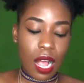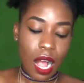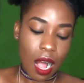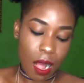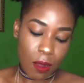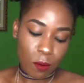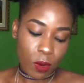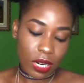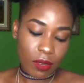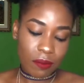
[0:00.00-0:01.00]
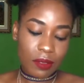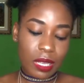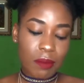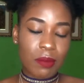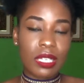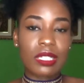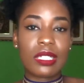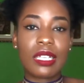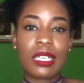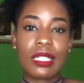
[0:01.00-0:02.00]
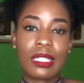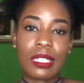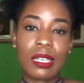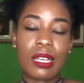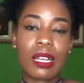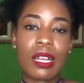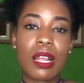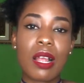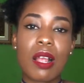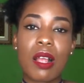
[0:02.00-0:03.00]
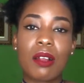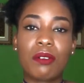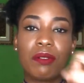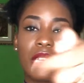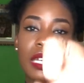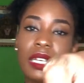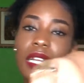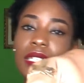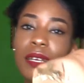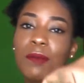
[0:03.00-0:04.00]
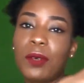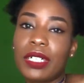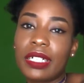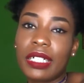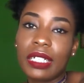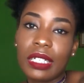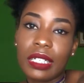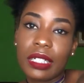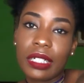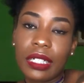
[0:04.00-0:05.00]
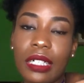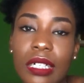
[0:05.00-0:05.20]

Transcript: uh, one of them is this ring that i'm wearing here